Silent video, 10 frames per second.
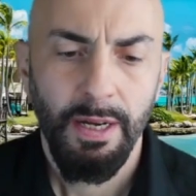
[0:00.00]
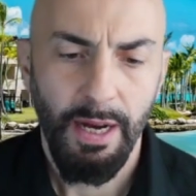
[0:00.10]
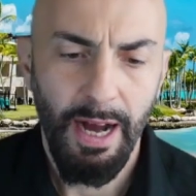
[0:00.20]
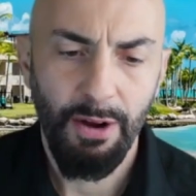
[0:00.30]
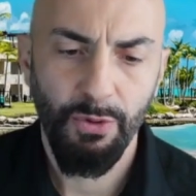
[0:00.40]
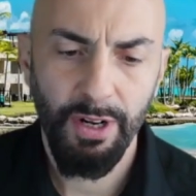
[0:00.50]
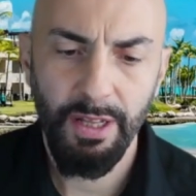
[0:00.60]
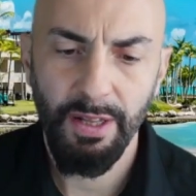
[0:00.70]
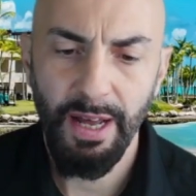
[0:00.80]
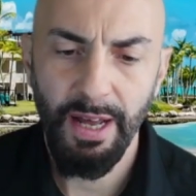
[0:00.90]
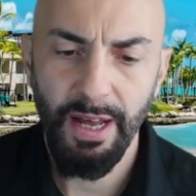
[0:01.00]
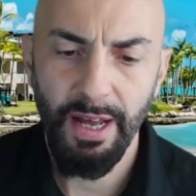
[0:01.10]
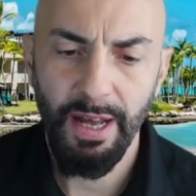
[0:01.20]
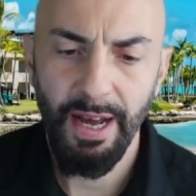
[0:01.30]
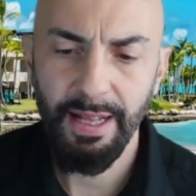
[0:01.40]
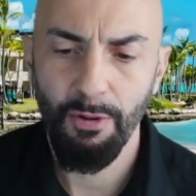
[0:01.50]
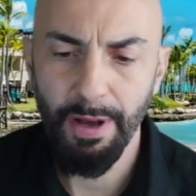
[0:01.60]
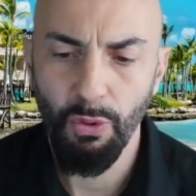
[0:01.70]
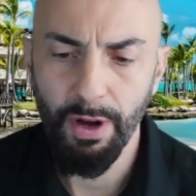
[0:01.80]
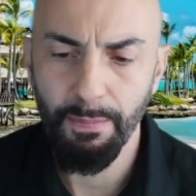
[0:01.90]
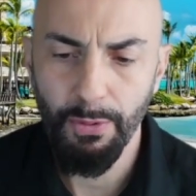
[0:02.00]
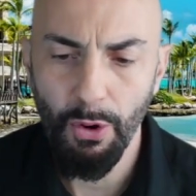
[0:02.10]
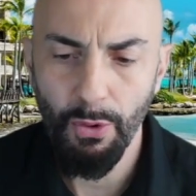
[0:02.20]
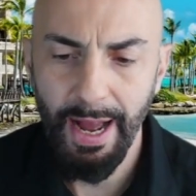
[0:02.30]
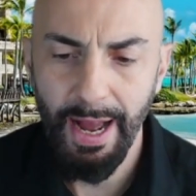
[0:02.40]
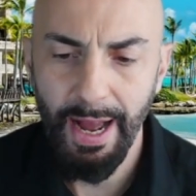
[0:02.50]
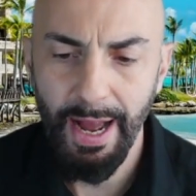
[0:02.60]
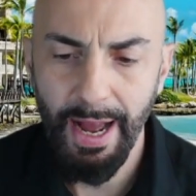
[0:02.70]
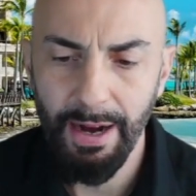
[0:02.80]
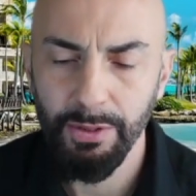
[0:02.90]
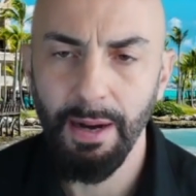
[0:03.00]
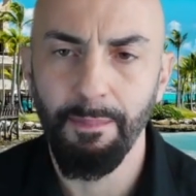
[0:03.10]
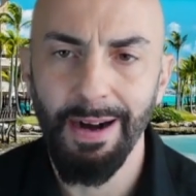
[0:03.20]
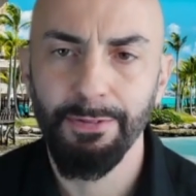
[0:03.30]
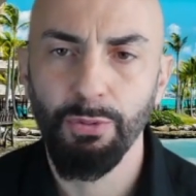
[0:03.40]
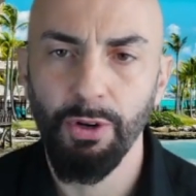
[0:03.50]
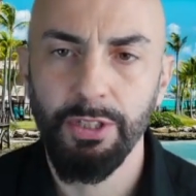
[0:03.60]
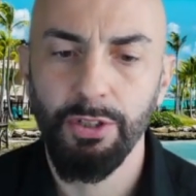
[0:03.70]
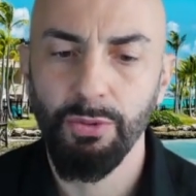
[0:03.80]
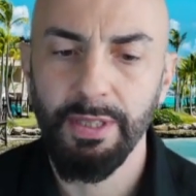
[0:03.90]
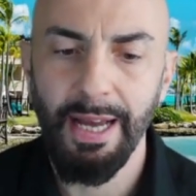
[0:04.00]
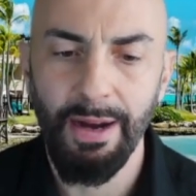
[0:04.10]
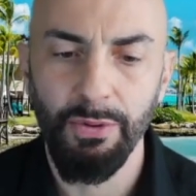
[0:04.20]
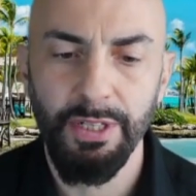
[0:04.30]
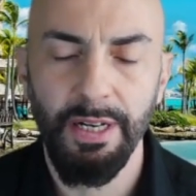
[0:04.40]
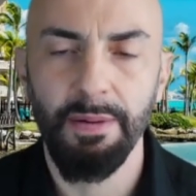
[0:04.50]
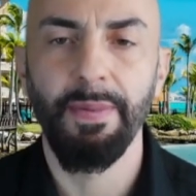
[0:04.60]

I really liked how Bitcoin broke out above 22,000